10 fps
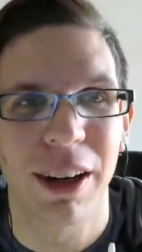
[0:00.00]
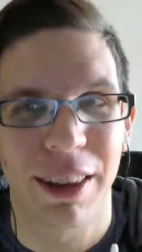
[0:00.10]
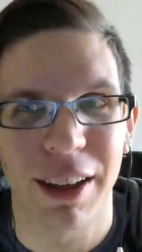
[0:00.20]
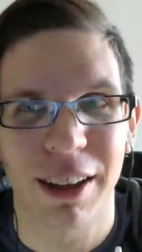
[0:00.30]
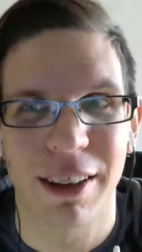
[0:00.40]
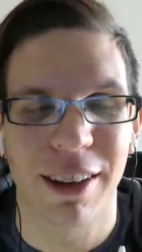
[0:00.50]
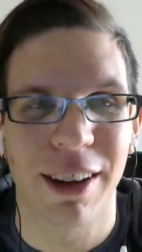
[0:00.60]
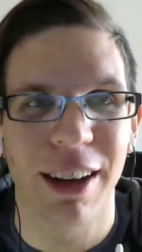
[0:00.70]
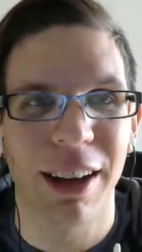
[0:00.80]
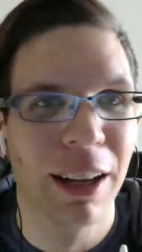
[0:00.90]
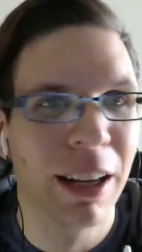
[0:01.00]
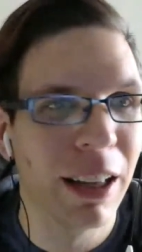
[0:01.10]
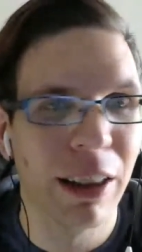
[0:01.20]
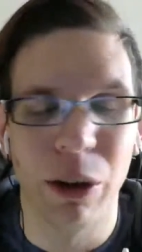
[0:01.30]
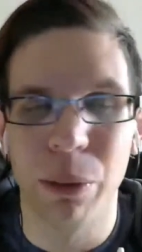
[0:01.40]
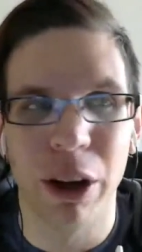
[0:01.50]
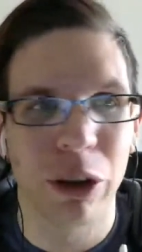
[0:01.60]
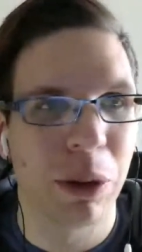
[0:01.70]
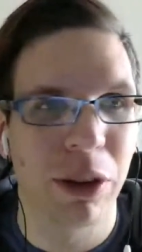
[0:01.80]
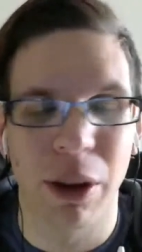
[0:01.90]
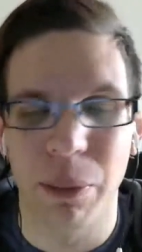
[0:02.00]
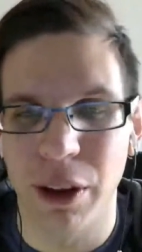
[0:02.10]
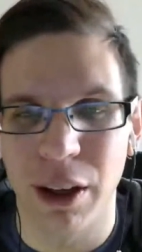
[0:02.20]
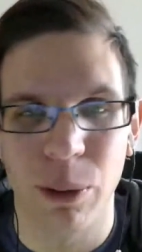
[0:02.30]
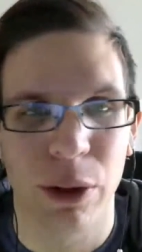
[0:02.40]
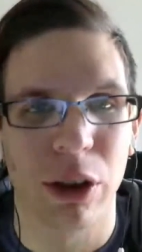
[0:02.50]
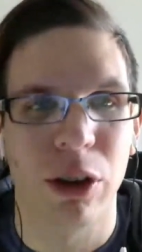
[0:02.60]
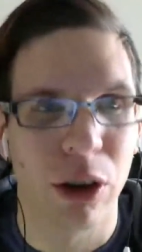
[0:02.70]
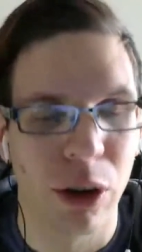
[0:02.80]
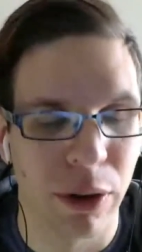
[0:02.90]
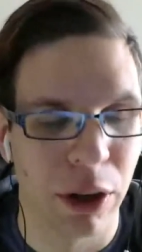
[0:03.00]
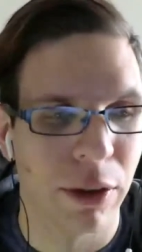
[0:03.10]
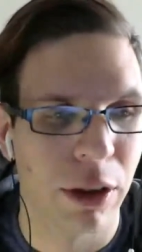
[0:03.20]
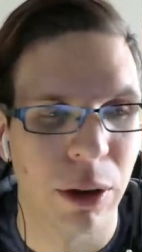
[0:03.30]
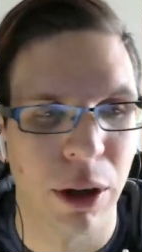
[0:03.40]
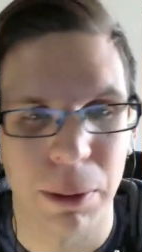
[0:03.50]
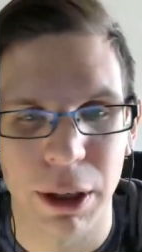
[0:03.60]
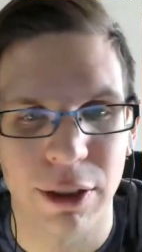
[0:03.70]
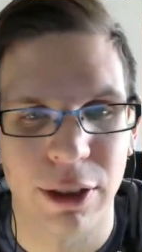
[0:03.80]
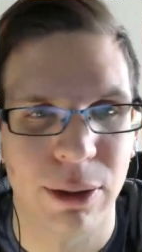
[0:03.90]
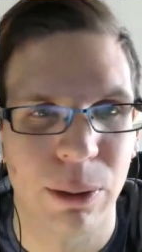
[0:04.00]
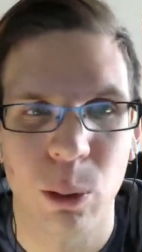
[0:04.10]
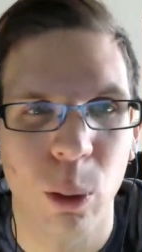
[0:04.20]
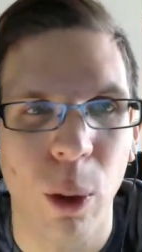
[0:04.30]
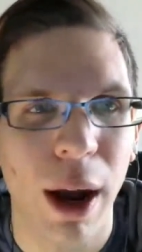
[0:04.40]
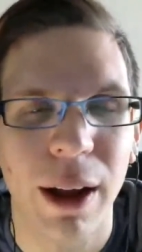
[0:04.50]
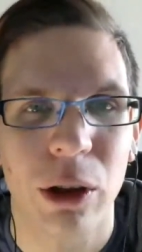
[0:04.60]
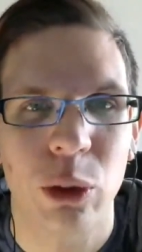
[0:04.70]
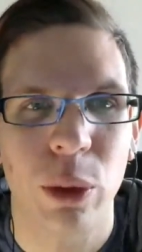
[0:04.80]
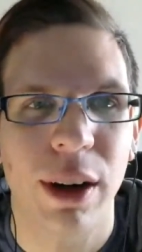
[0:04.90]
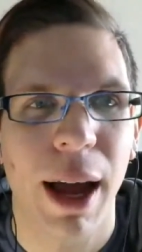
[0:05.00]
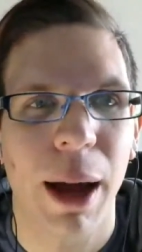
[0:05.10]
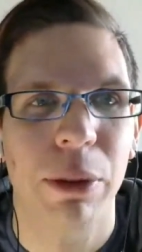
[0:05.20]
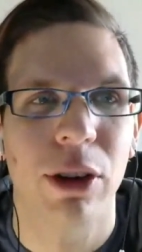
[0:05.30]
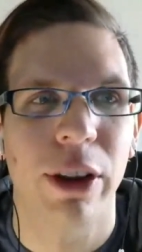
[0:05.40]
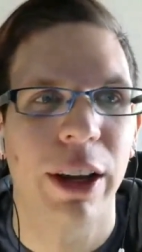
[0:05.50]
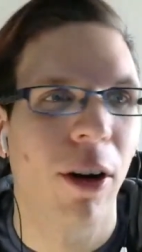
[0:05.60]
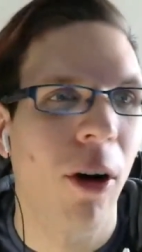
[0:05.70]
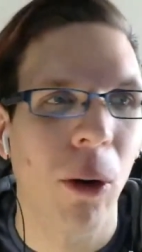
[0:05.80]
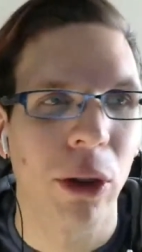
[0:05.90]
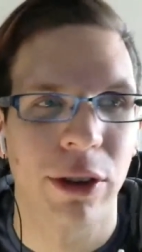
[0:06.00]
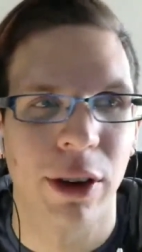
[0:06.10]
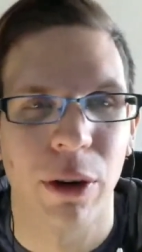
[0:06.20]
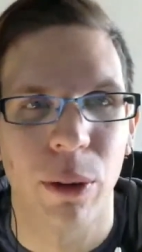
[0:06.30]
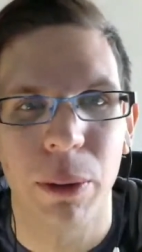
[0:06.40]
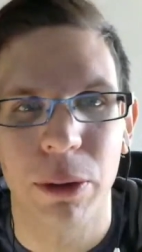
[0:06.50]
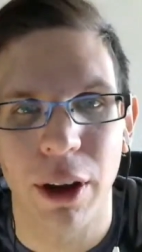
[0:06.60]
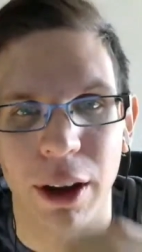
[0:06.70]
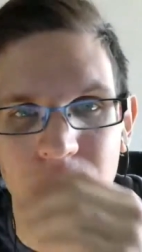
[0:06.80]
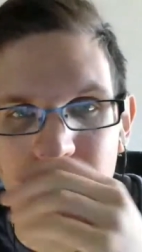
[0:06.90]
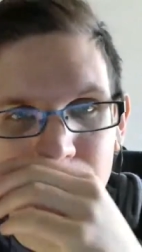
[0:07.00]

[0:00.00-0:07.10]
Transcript: I think it's there must be something with the turnover of the new year, because why else would it happen to all these different websites?